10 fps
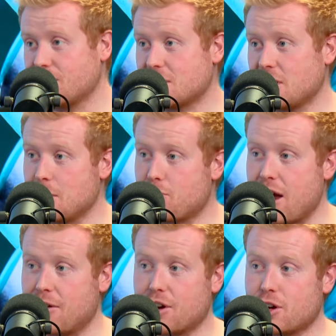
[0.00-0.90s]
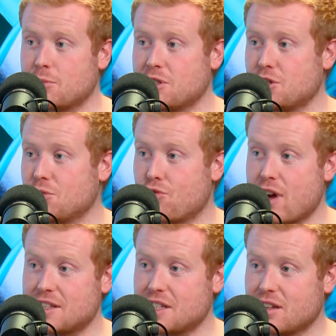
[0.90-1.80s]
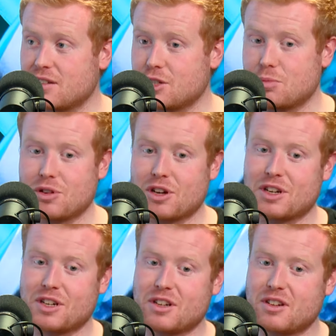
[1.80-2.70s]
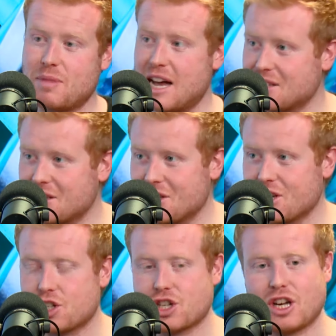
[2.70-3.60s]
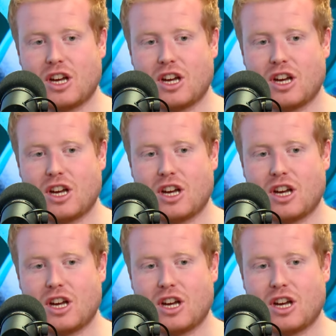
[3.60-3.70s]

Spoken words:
slightly brown herbs into a dressing to put on a pasta dish.